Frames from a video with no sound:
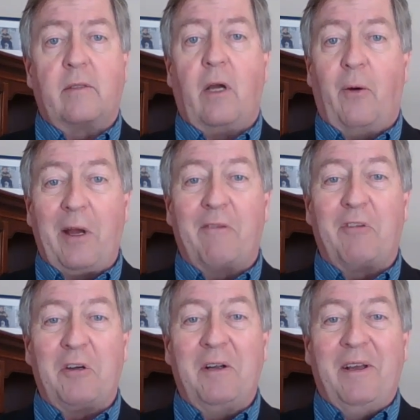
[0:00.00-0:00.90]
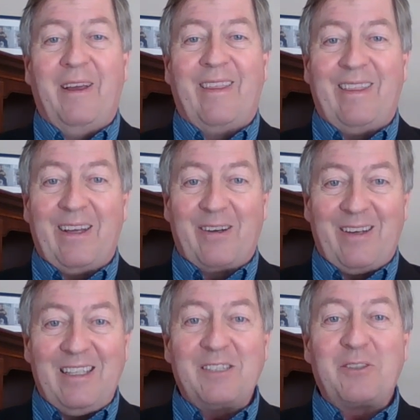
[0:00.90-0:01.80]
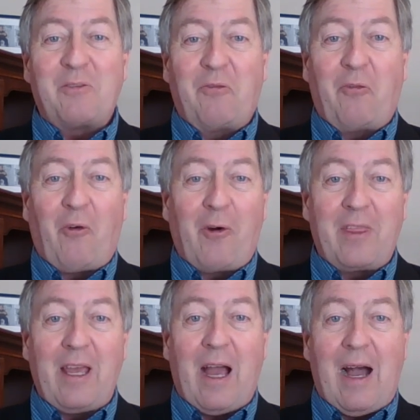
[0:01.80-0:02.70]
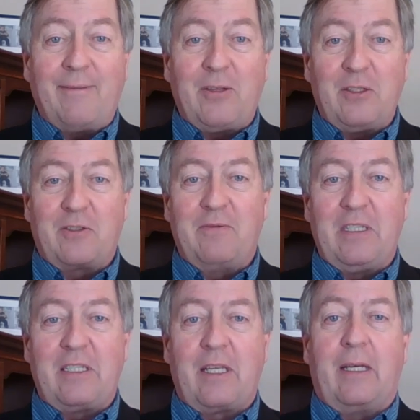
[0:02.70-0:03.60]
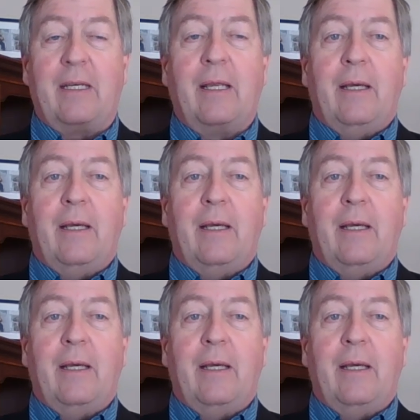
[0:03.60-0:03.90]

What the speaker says: However, there is for the office visit.